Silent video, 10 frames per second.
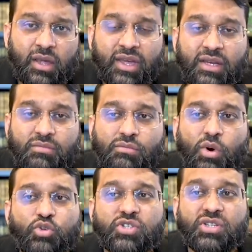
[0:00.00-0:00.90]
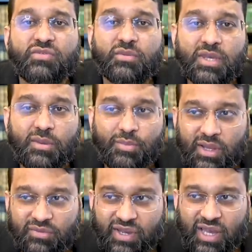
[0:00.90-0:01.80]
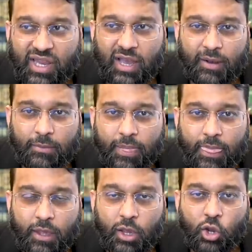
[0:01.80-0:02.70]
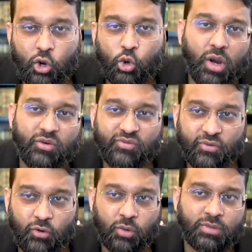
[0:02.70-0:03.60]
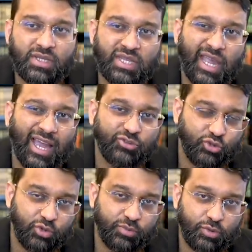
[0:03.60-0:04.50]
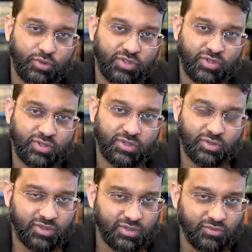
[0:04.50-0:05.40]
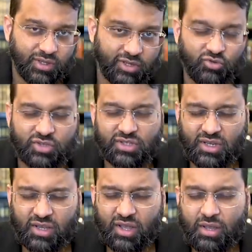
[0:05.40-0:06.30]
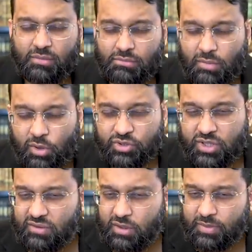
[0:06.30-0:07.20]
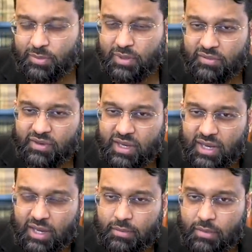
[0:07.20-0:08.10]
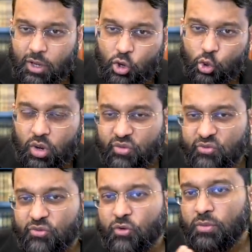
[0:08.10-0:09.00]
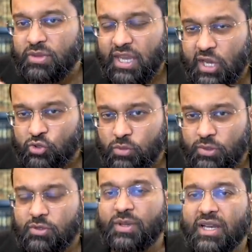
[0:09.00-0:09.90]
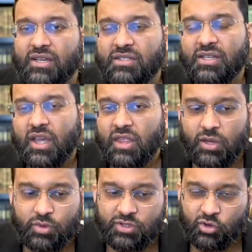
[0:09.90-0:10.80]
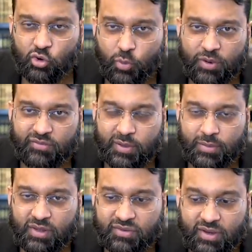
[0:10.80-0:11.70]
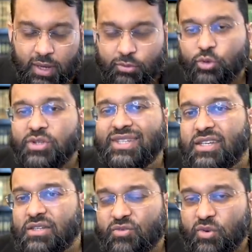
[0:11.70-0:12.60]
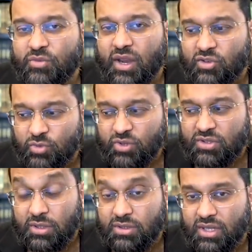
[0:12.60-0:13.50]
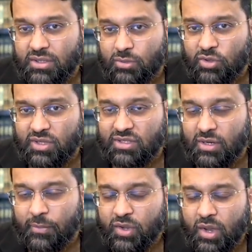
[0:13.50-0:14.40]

that most of the people of Kalam who affirmed the attributes, so this is really interesting, most of the people of Kalam who affirmed the attributes, because there was a group of people of Kalam who didn't affirm the attributes, that's, that's the Mu'tazila.